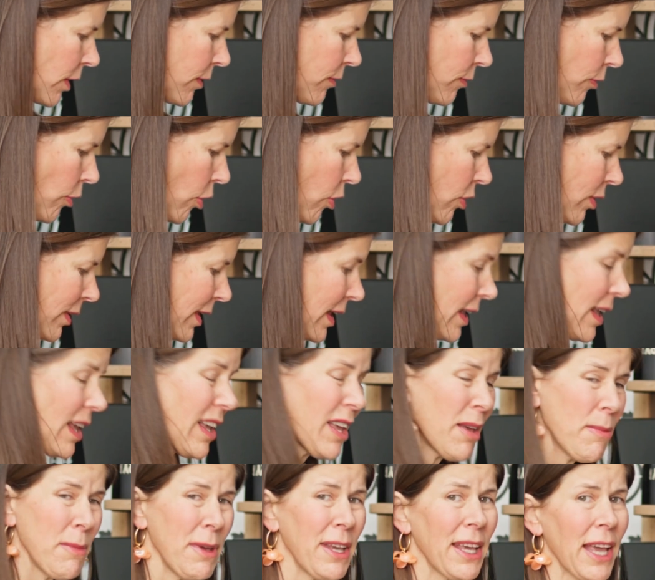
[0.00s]
So
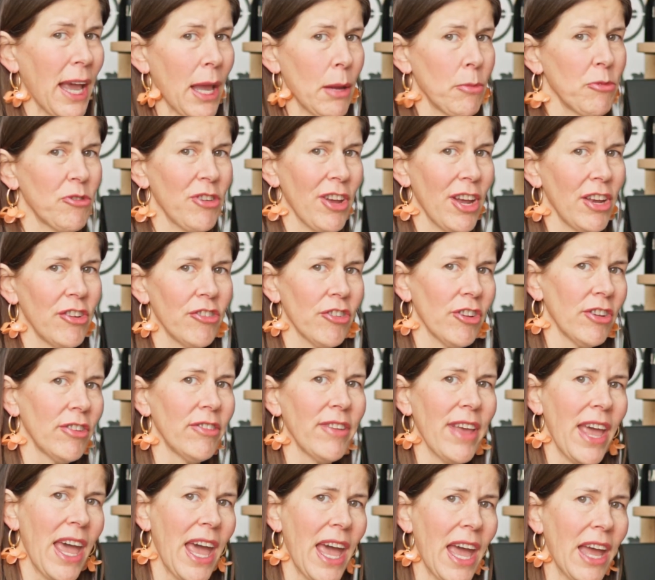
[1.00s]
it can be game changing
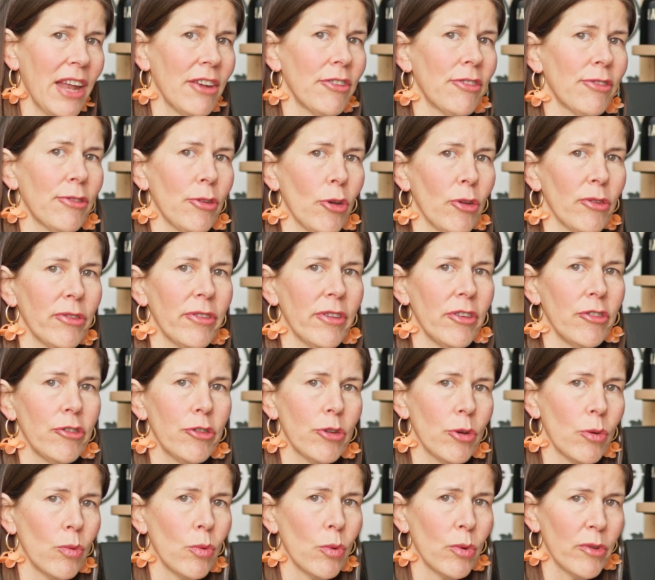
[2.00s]
to add salt
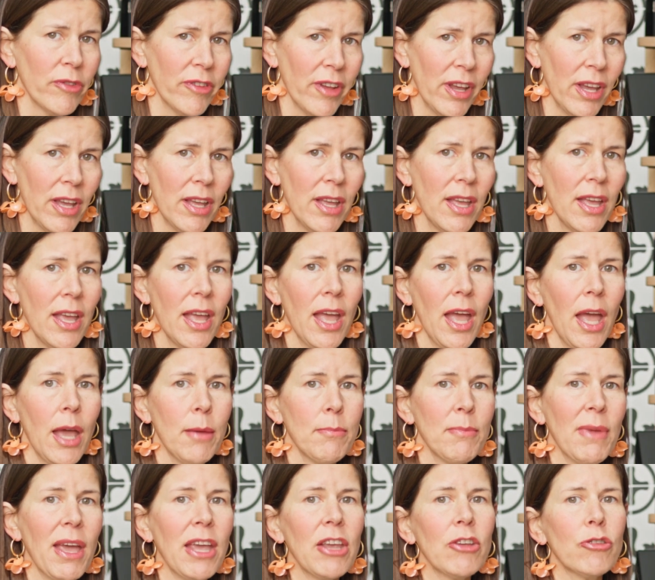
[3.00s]
into your water
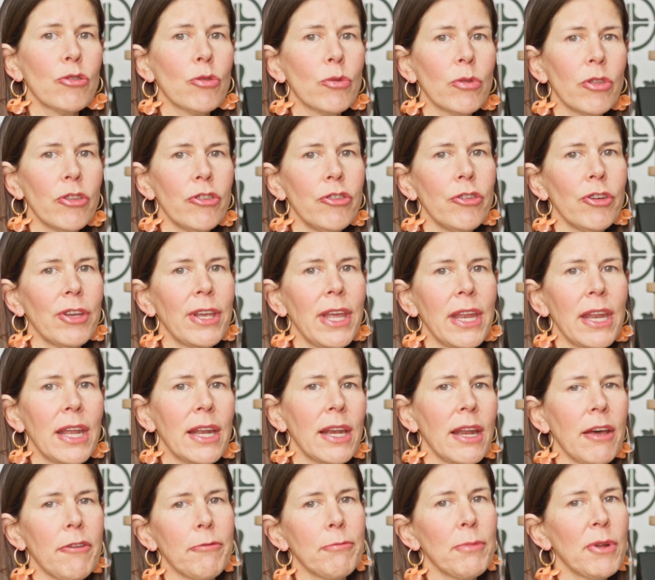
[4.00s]
and make sure that you're
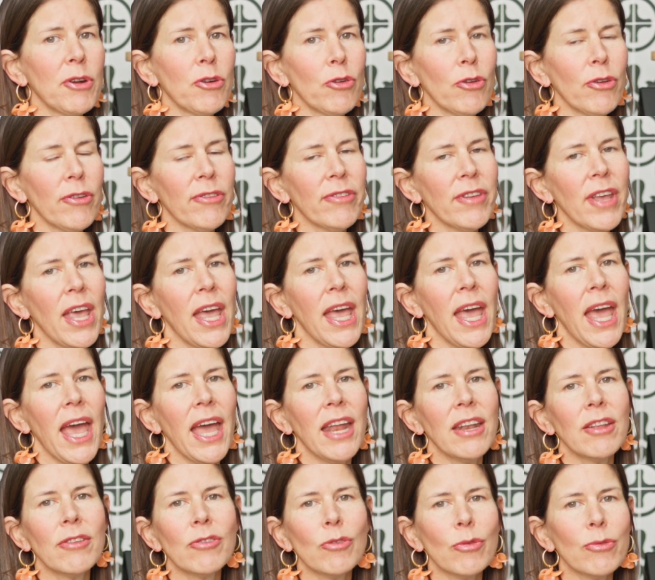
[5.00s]
getting enough minerals.
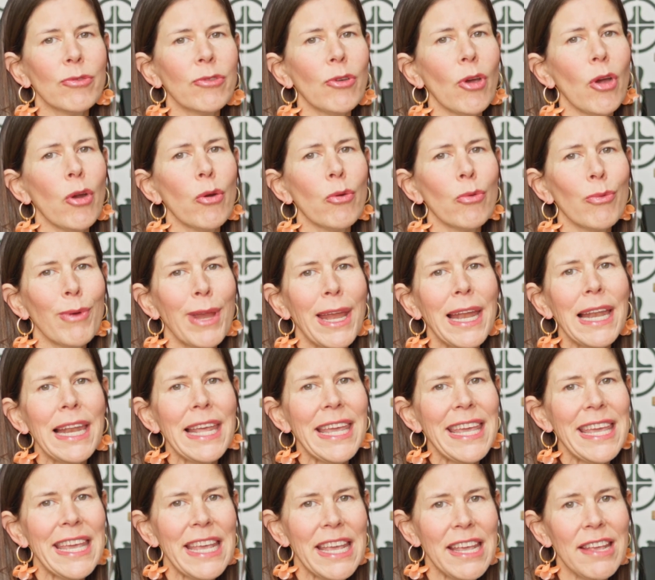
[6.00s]
And it's also a
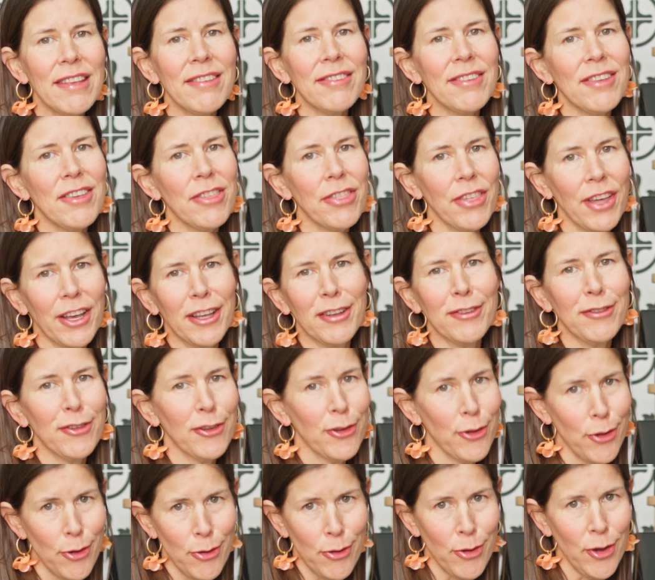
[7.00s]
really easy thing
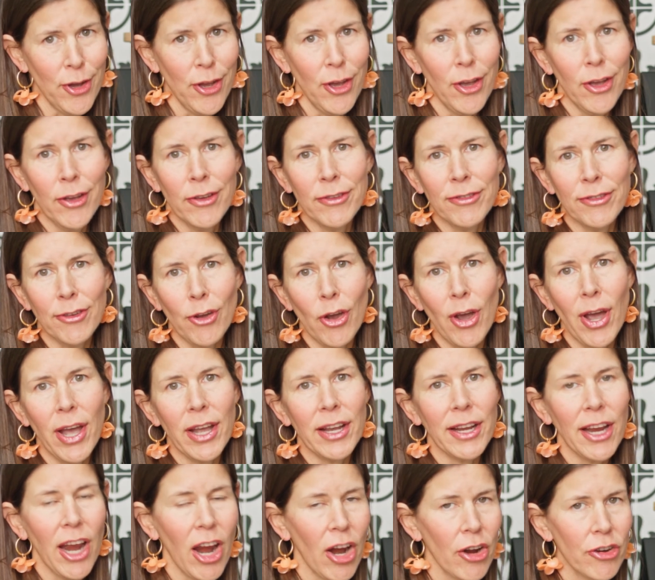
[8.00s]
to do. So
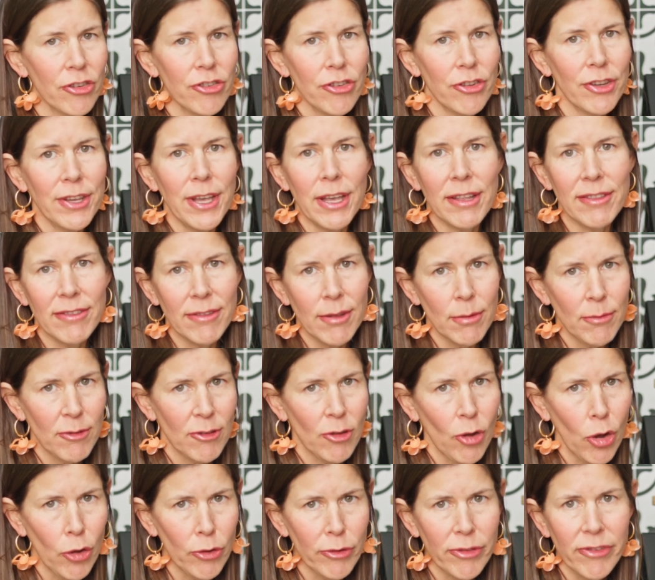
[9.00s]
I encourage you get some
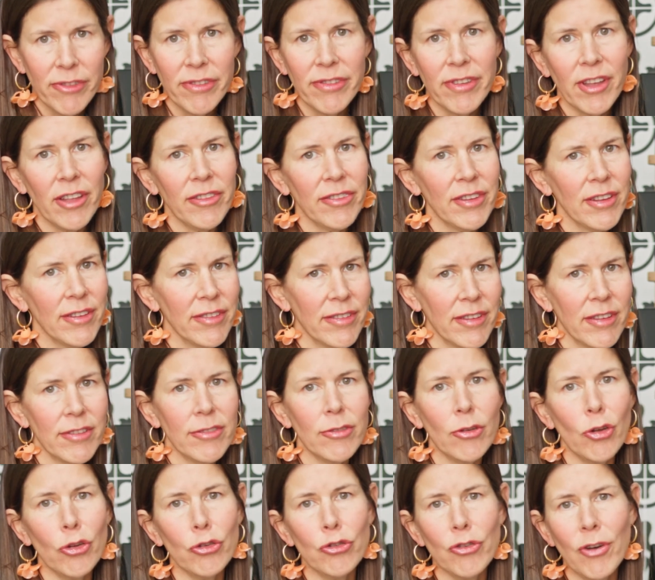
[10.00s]
salt, Celtic sea
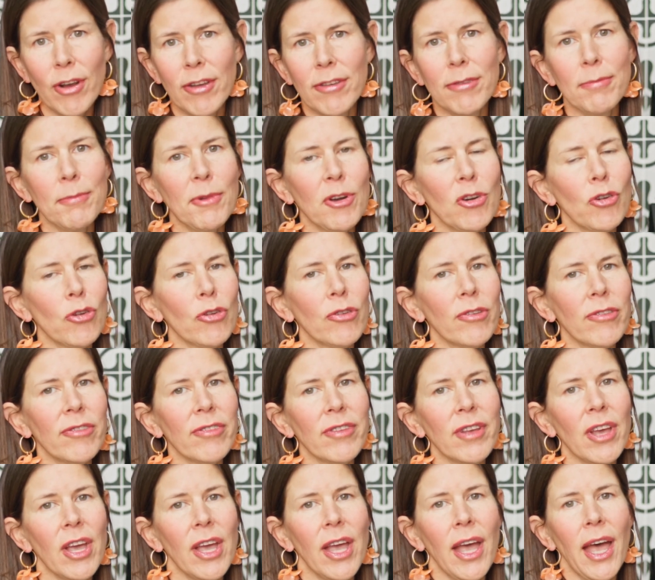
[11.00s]
salt, trace
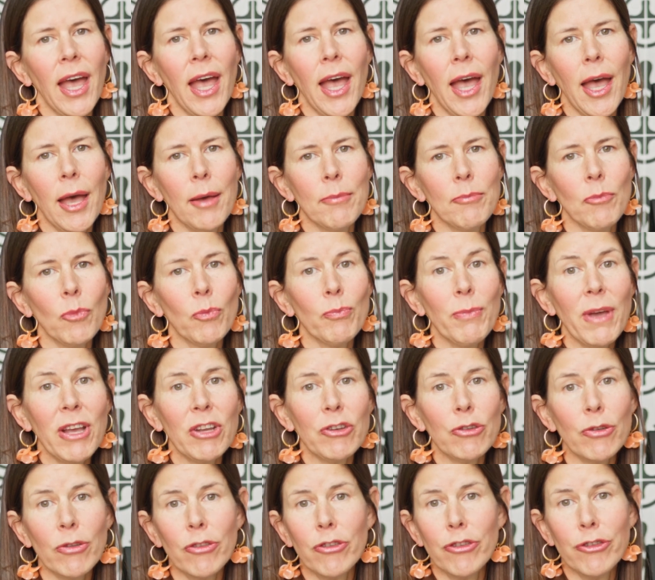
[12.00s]
minerals.
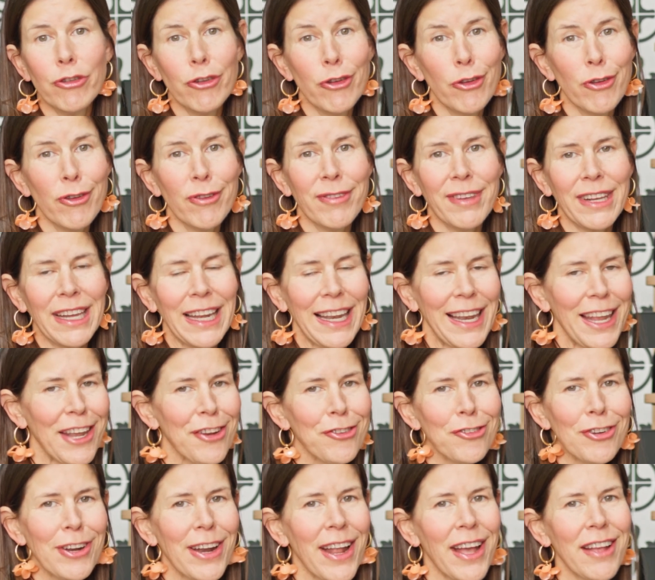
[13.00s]
Make sure that you're using
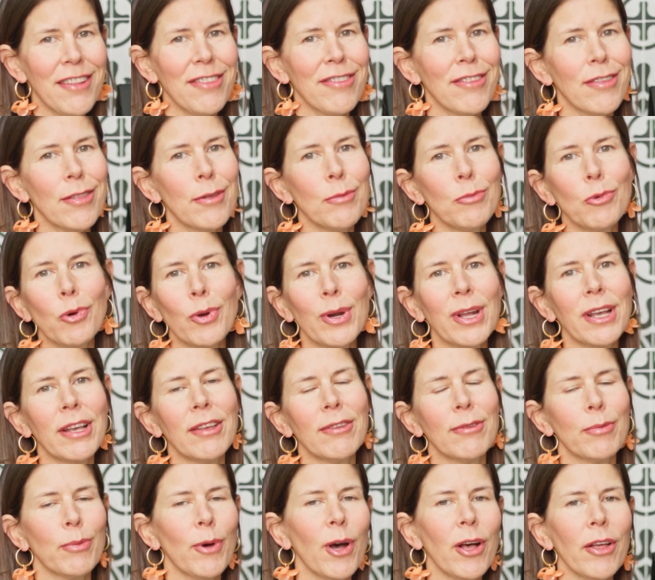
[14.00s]
electrolytes in the morning
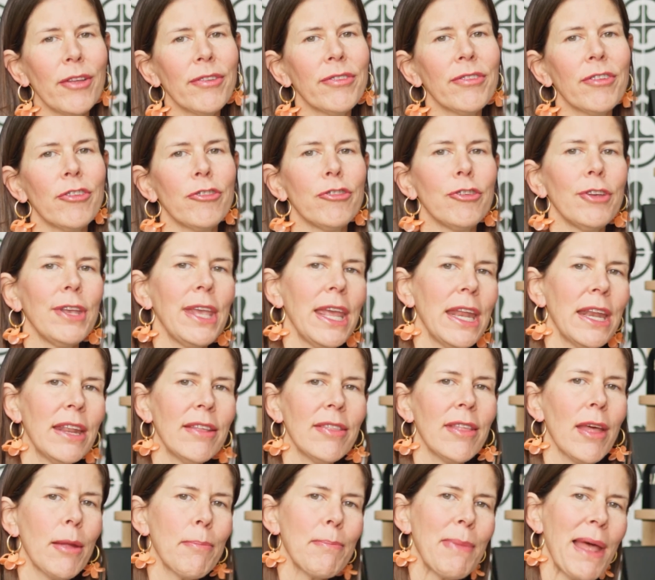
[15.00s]
as well, so that you're
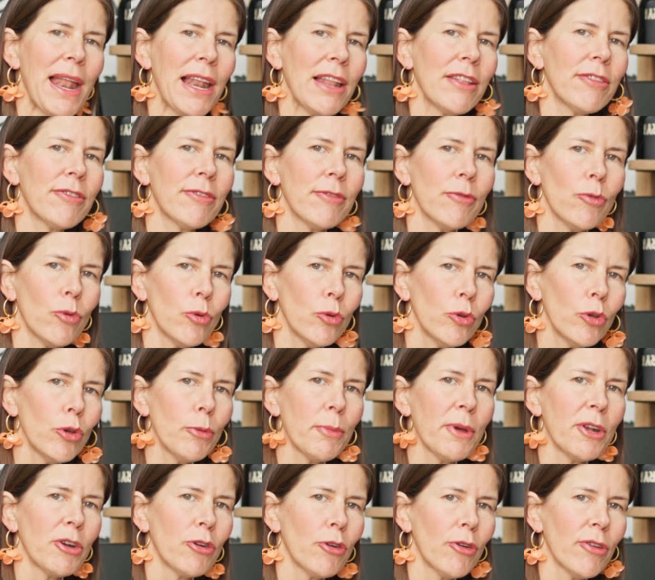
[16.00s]
getting that balance of all
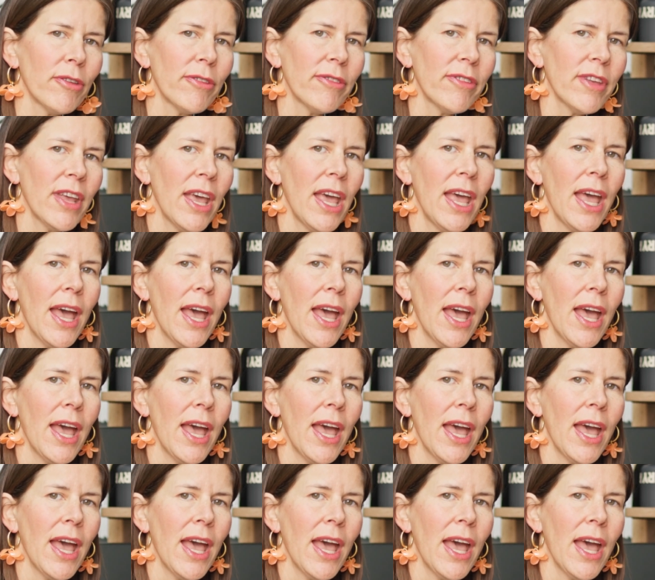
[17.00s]
your minerals.